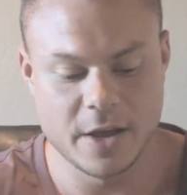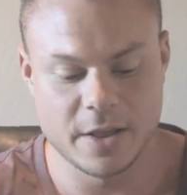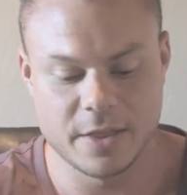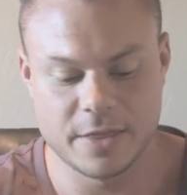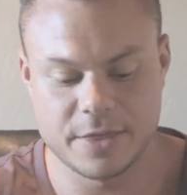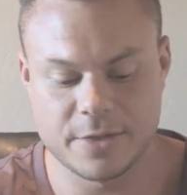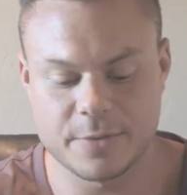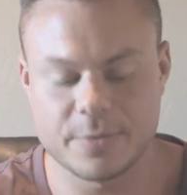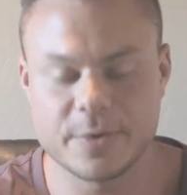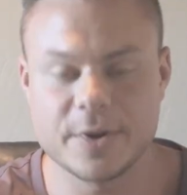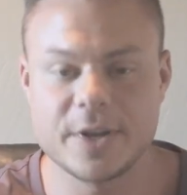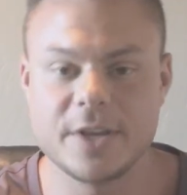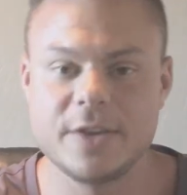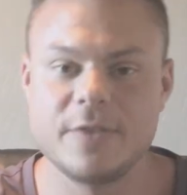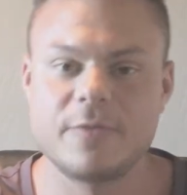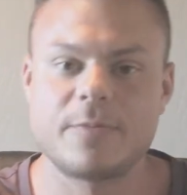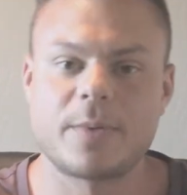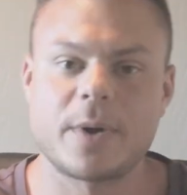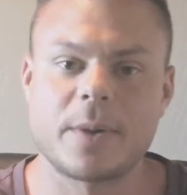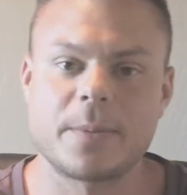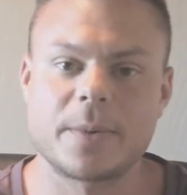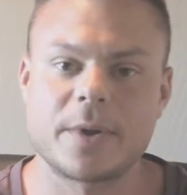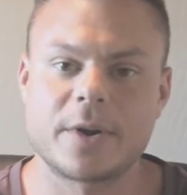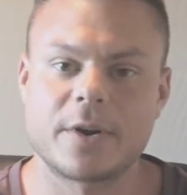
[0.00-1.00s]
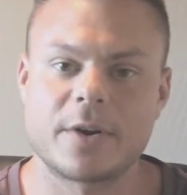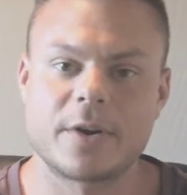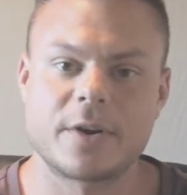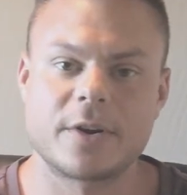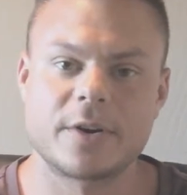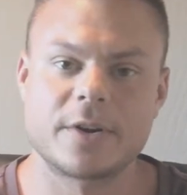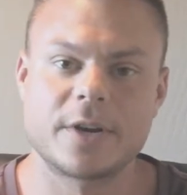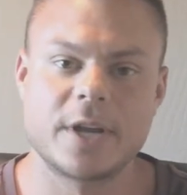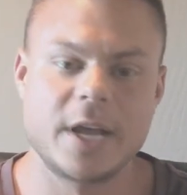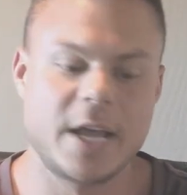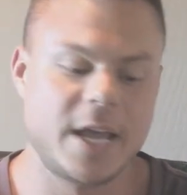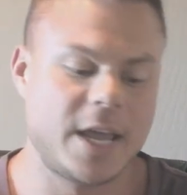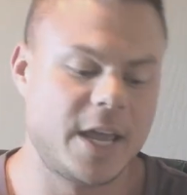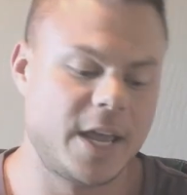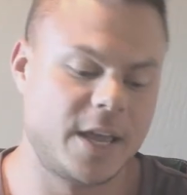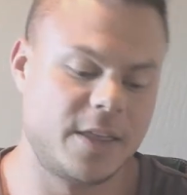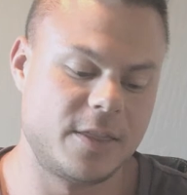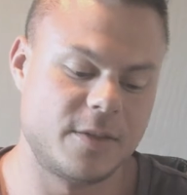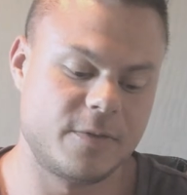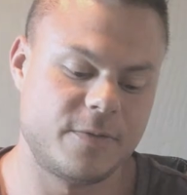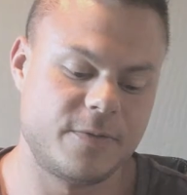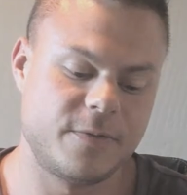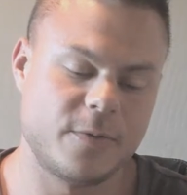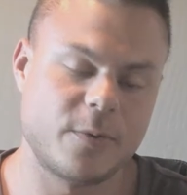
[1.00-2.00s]
3 you've probably heard, and
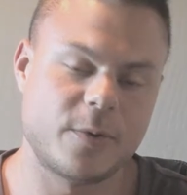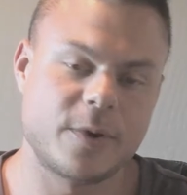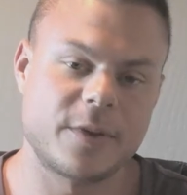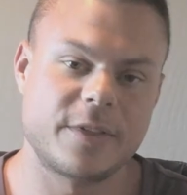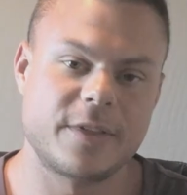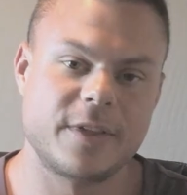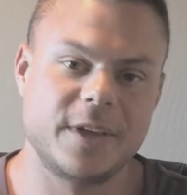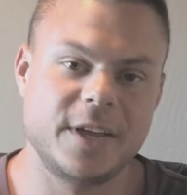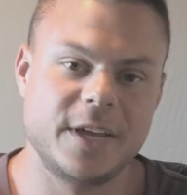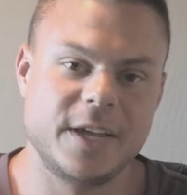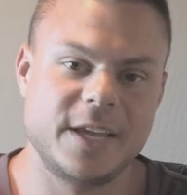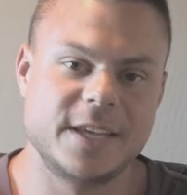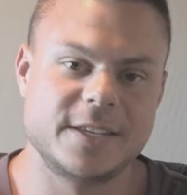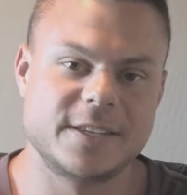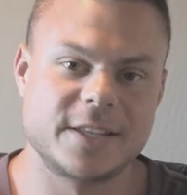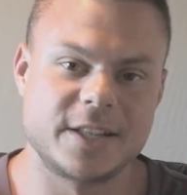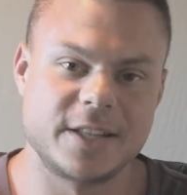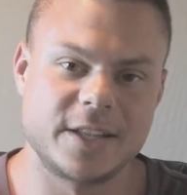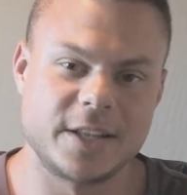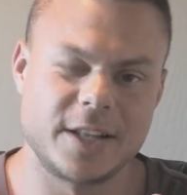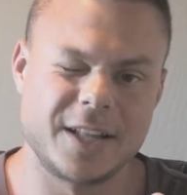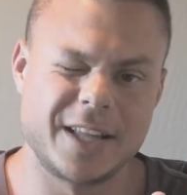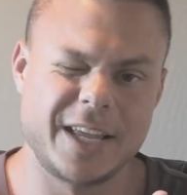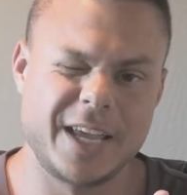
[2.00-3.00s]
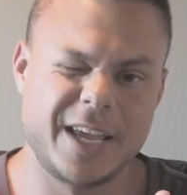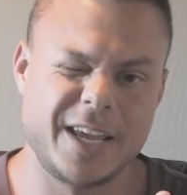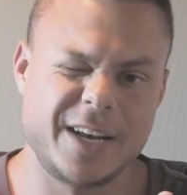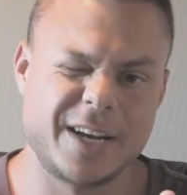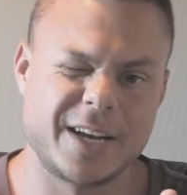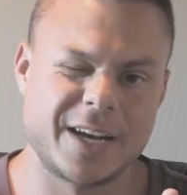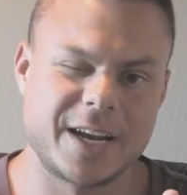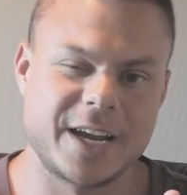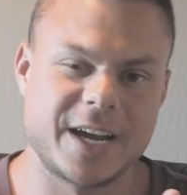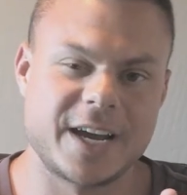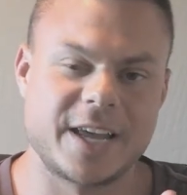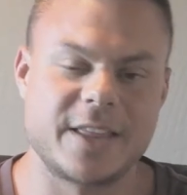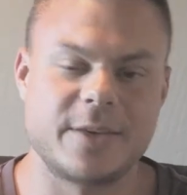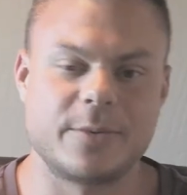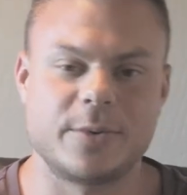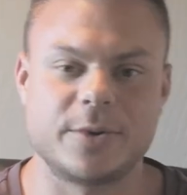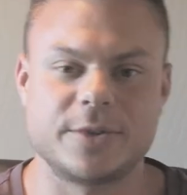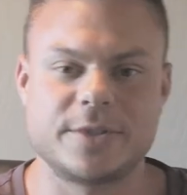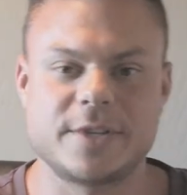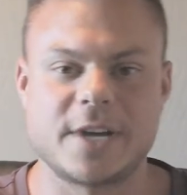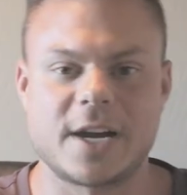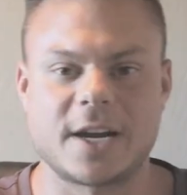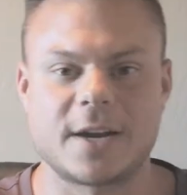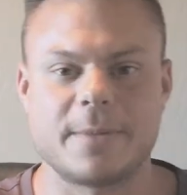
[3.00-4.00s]
the 4th is a little hidden guy that we'll
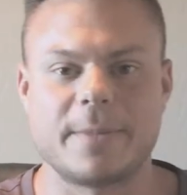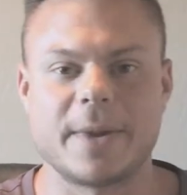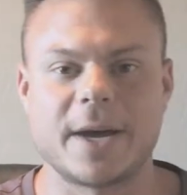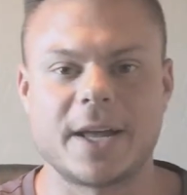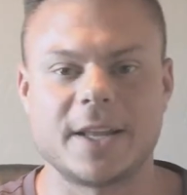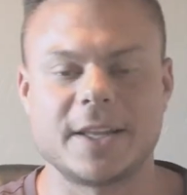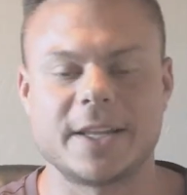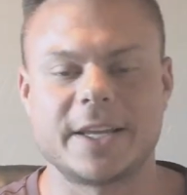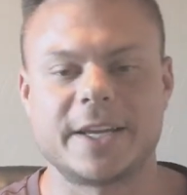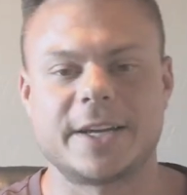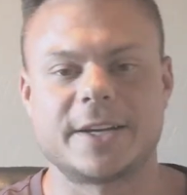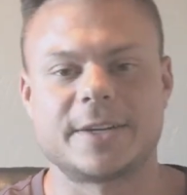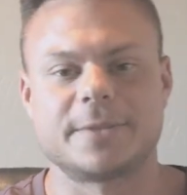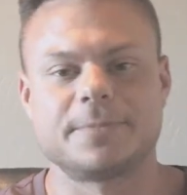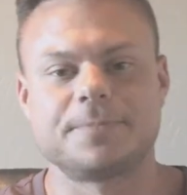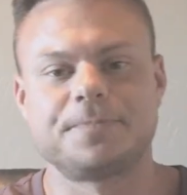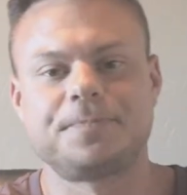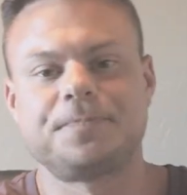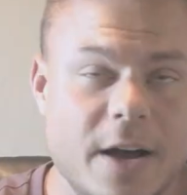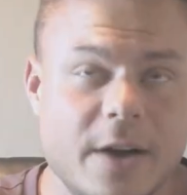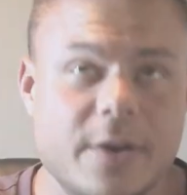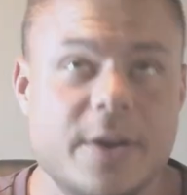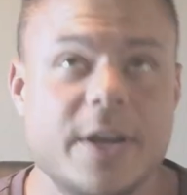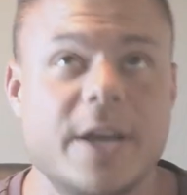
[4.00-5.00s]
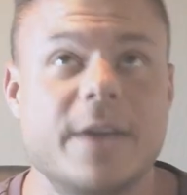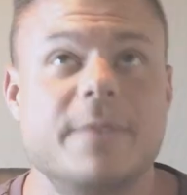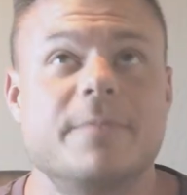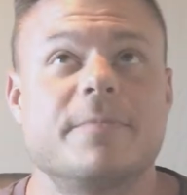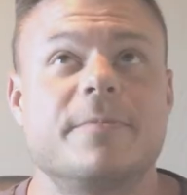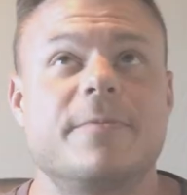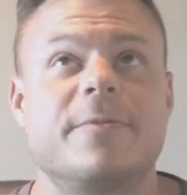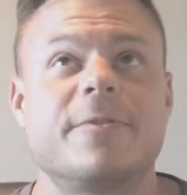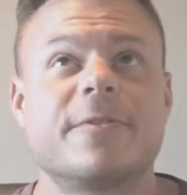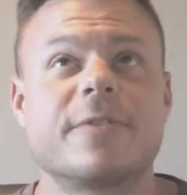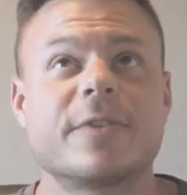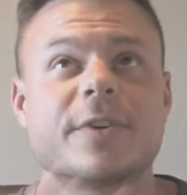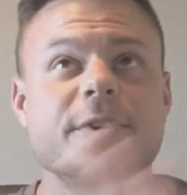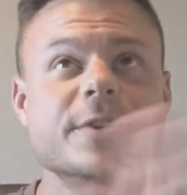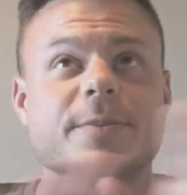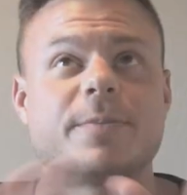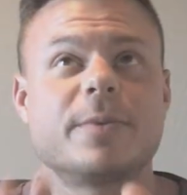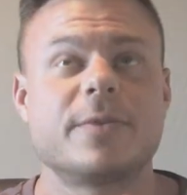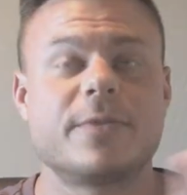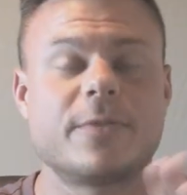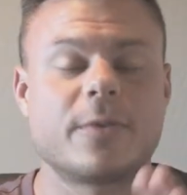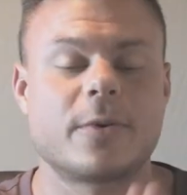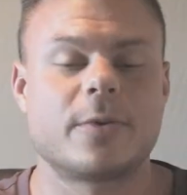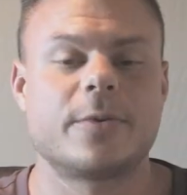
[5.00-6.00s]
talk about later. Okay, first,
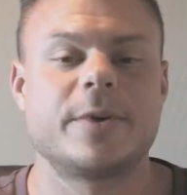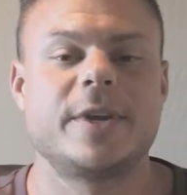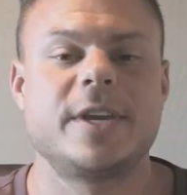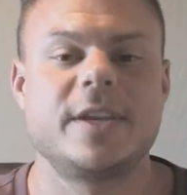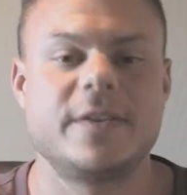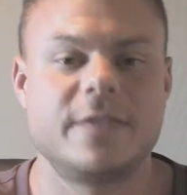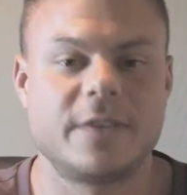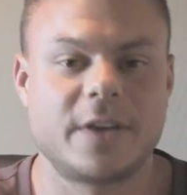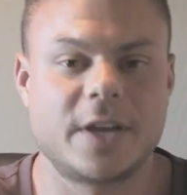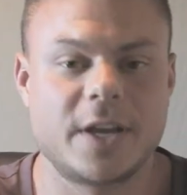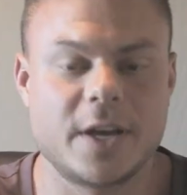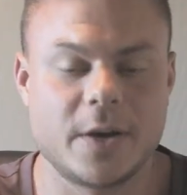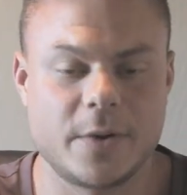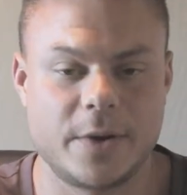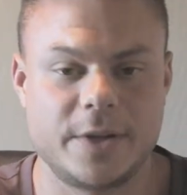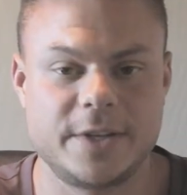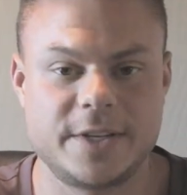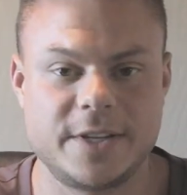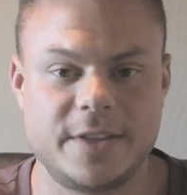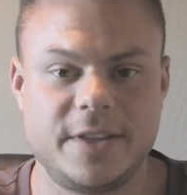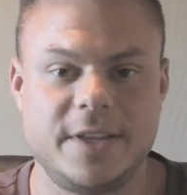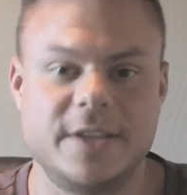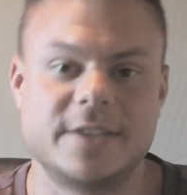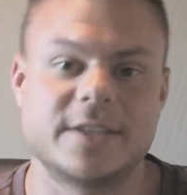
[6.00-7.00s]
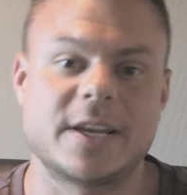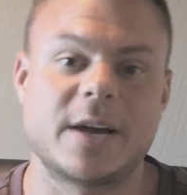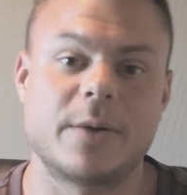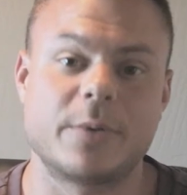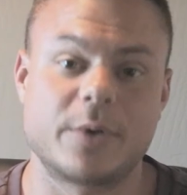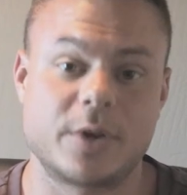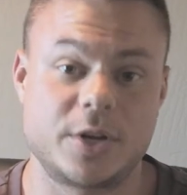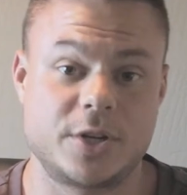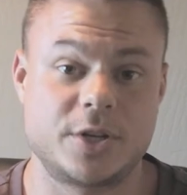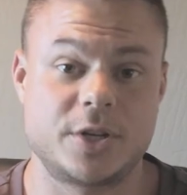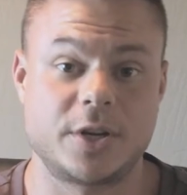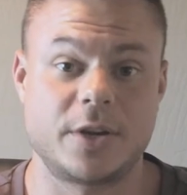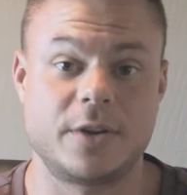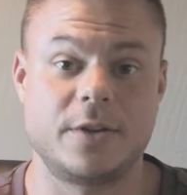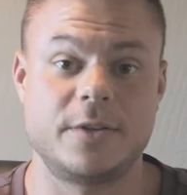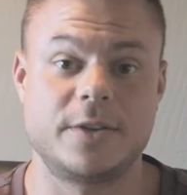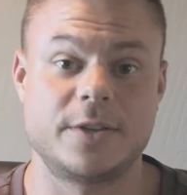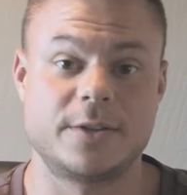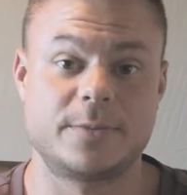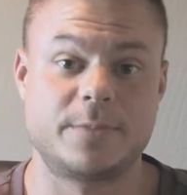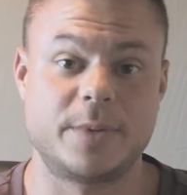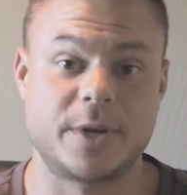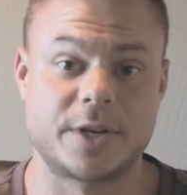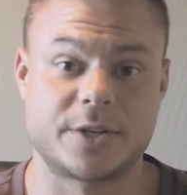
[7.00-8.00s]
before we even go into these, I want to show you
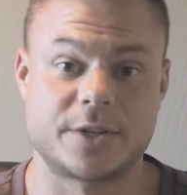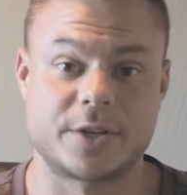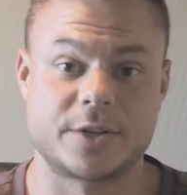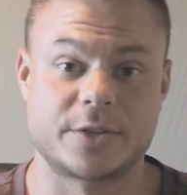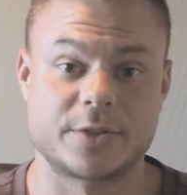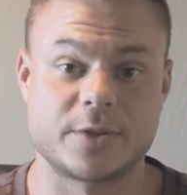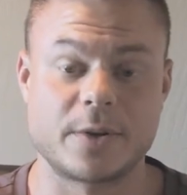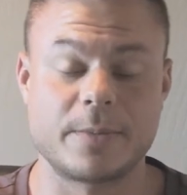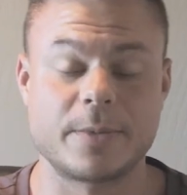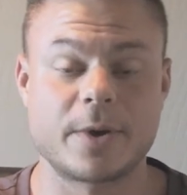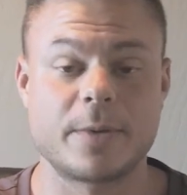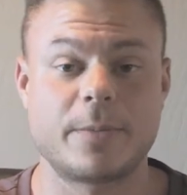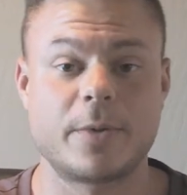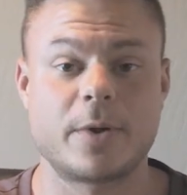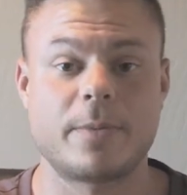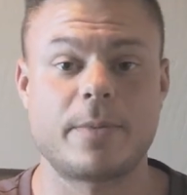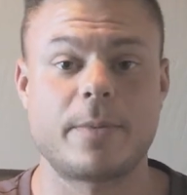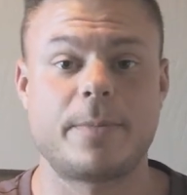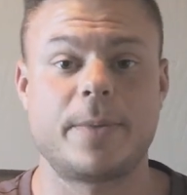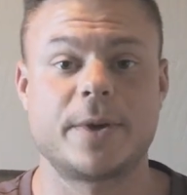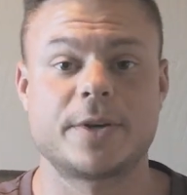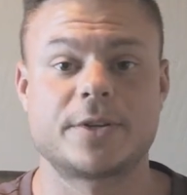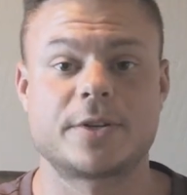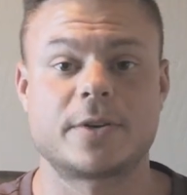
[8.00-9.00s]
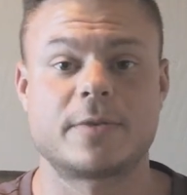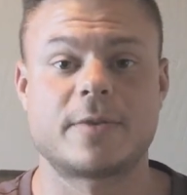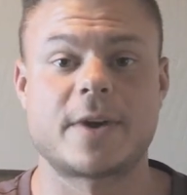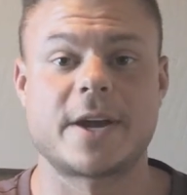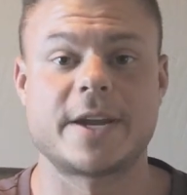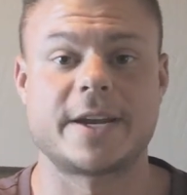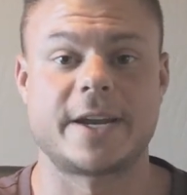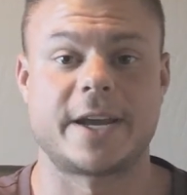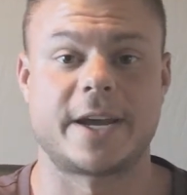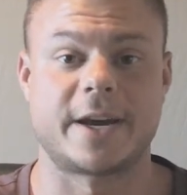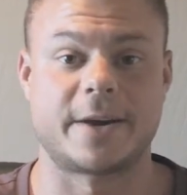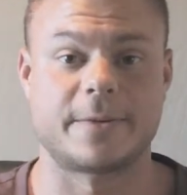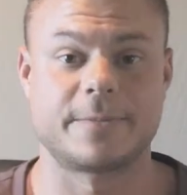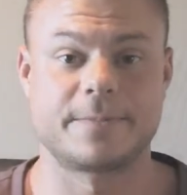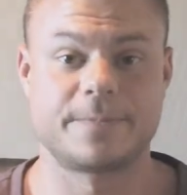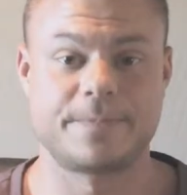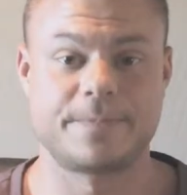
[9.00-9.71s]
this picture. So I'm going to put up a picture right now.